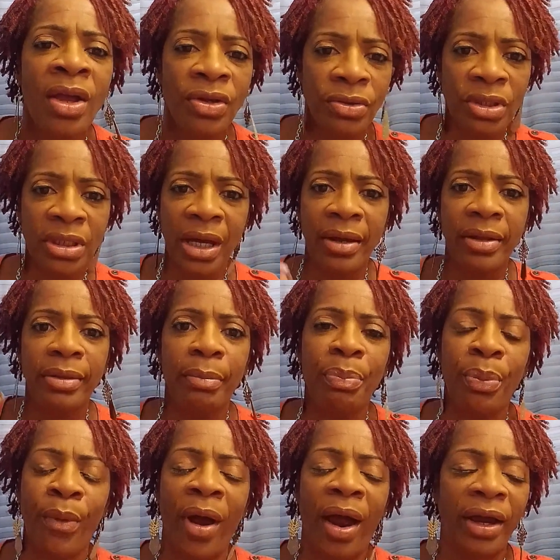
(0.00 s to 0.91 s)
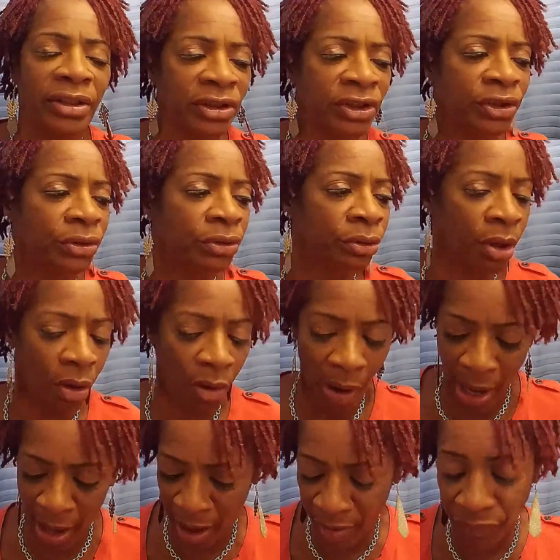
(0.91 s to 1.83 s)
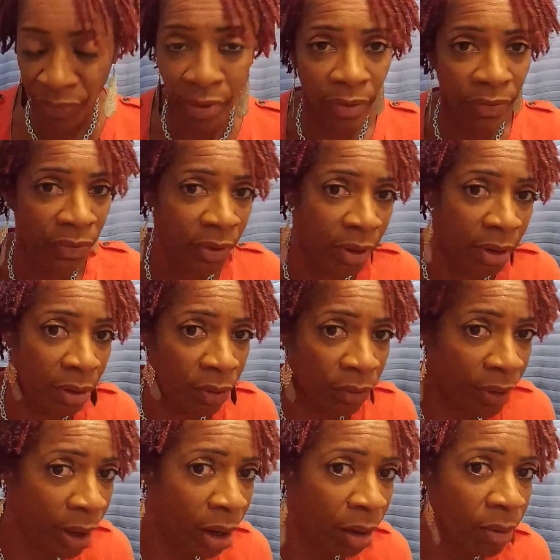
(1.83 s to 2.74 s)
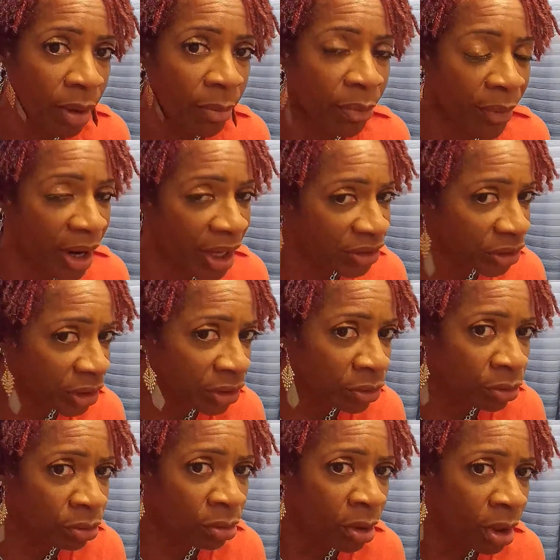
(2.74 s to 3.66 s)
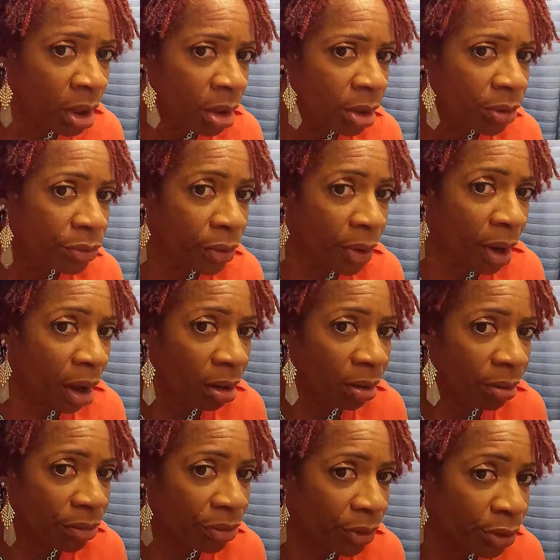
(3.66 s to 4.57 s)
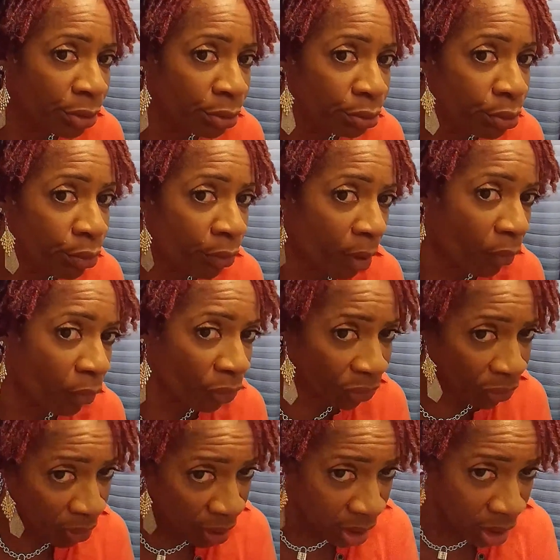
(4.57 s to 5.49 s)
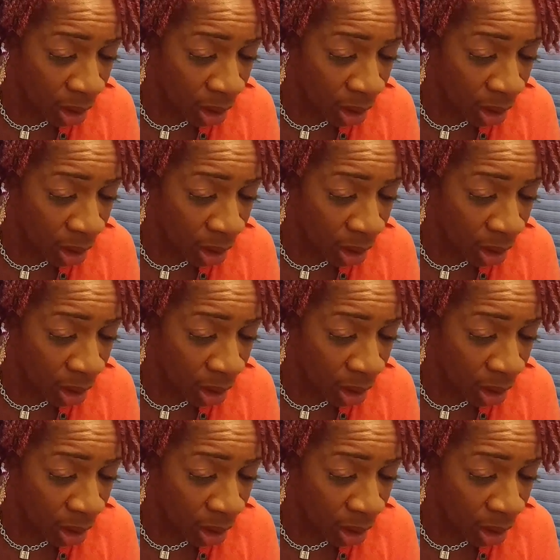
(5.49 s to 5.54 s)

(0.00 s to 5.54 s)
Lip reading: You take the brush, you know, I have the little coloring brush, and you color the new growth.